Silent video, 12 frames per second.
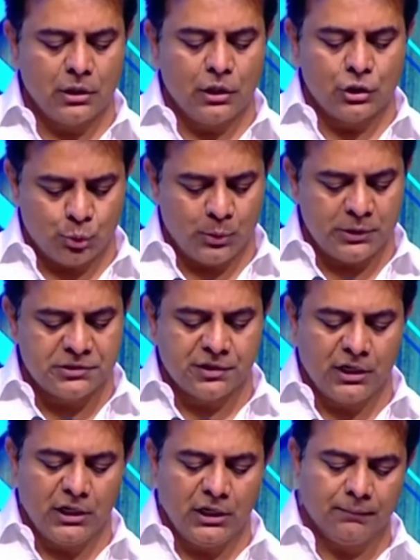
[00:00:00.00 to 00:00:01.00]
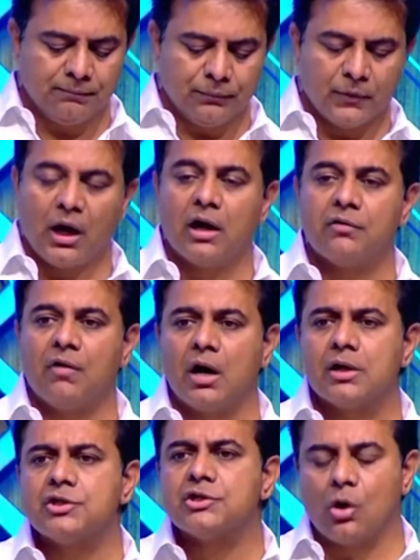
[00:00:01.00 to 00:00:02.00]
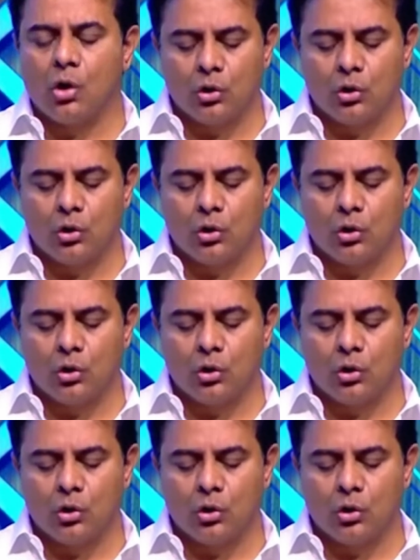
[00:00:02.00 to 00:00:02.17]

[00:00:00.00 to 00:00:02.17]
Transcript: Swiss Re, Advanced Auto